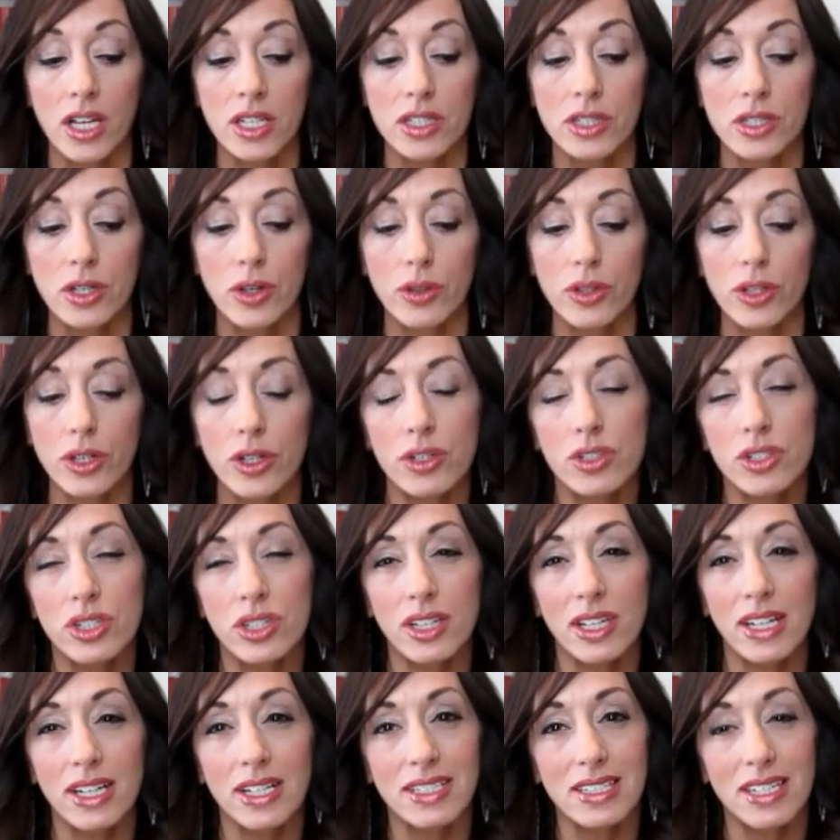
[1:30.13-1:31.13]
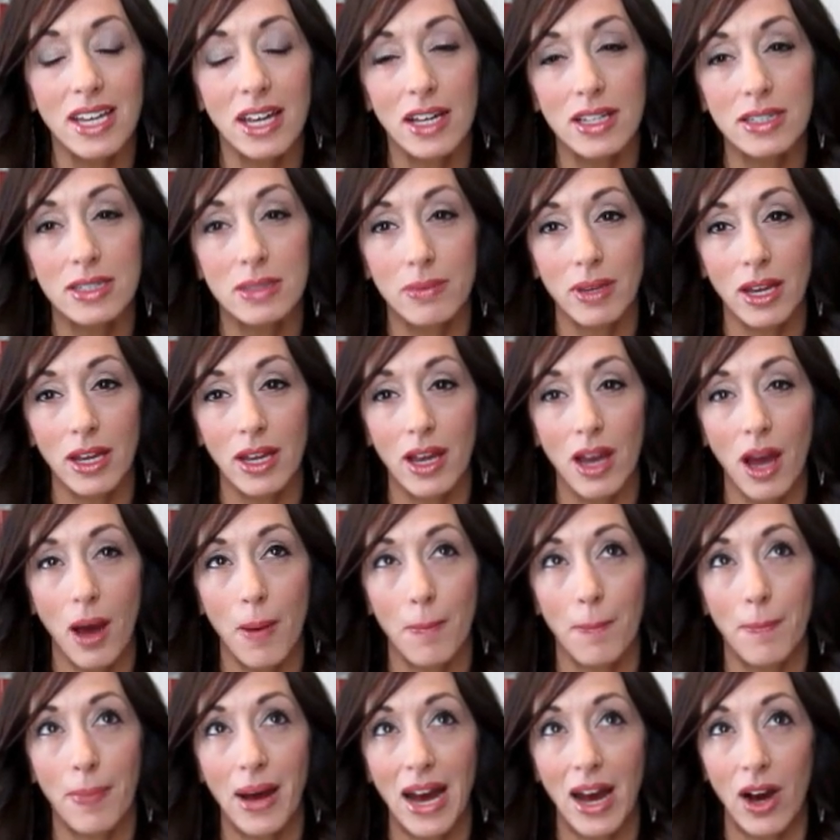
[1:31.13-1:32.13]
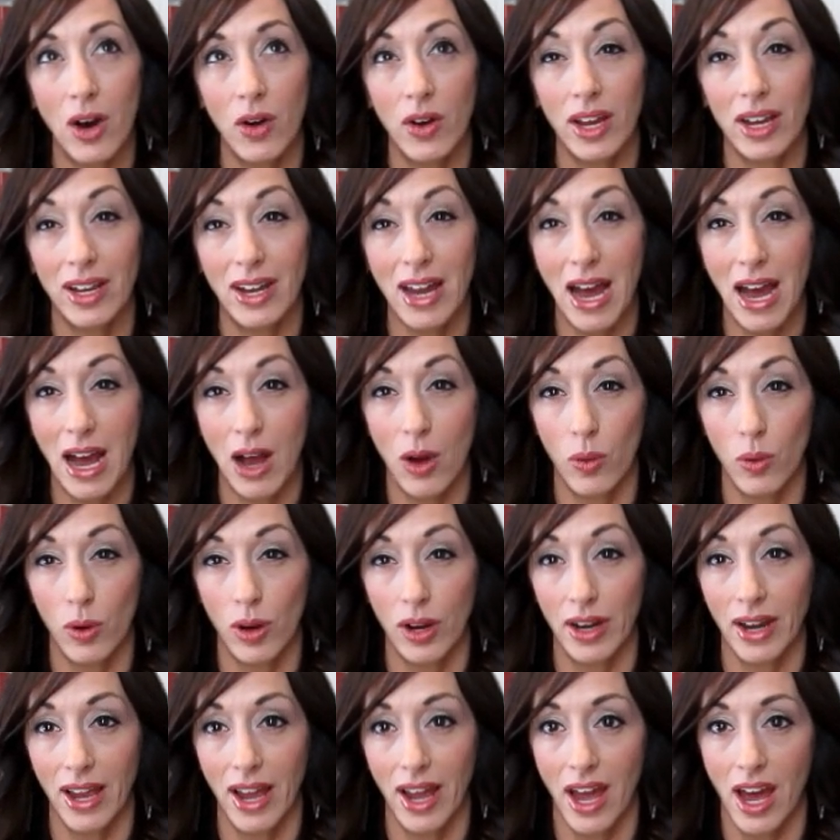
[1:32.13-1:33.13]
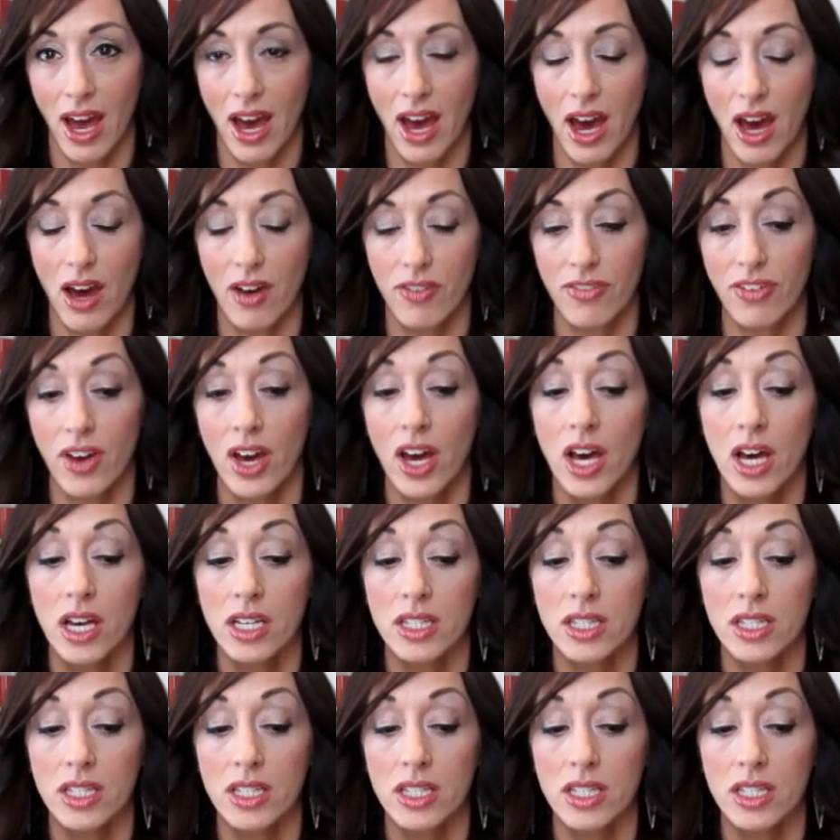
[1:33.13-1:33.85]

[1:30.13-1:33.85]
So usually it takes me about an hour and a half.